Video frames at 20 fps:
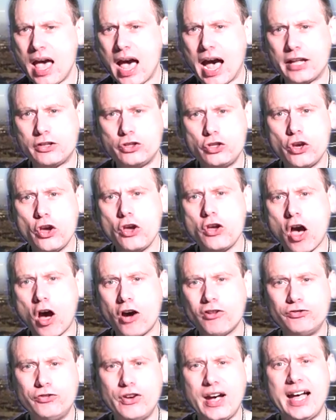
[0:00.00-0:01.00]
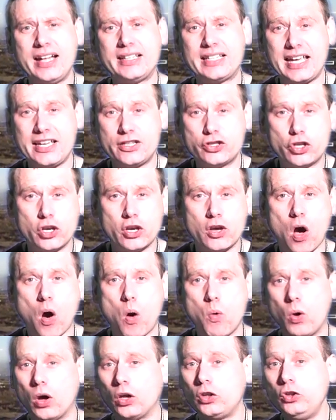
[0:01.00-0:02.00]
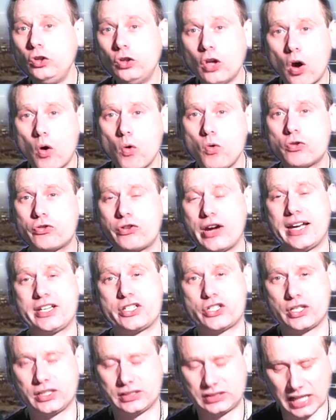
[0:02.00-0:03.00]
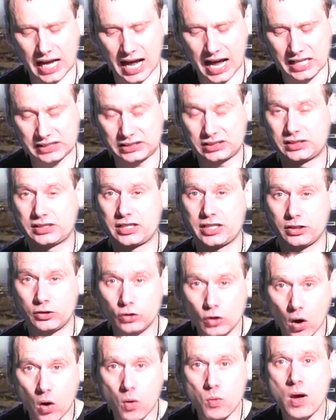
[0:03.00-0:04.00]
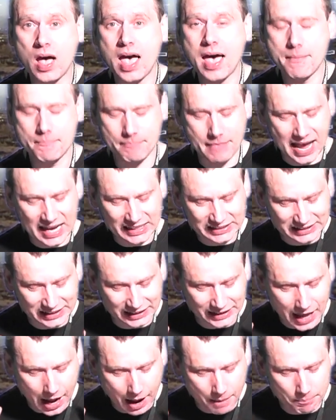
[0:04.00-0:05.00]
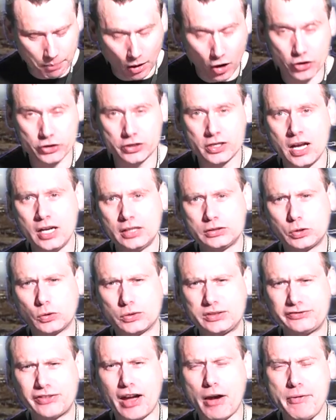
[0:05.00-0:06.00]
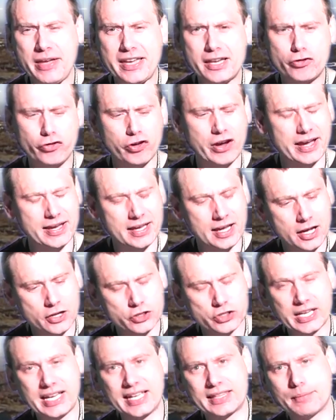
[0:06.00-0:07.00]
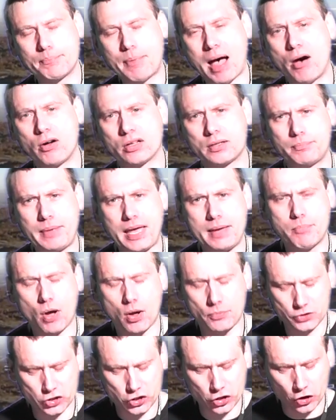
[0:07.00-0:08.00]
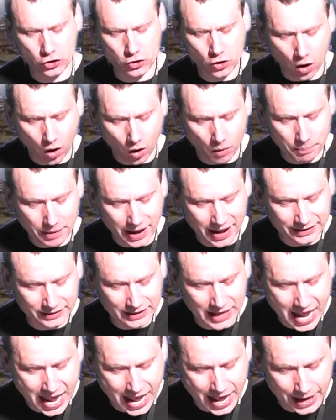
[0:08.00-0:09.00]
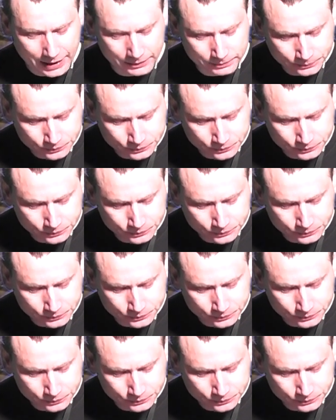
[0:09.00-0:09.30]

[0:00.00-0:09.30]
and you are ready to go. No questions asked, no messing about. So it's very quick to get the Parrot Bebop 2 up in there.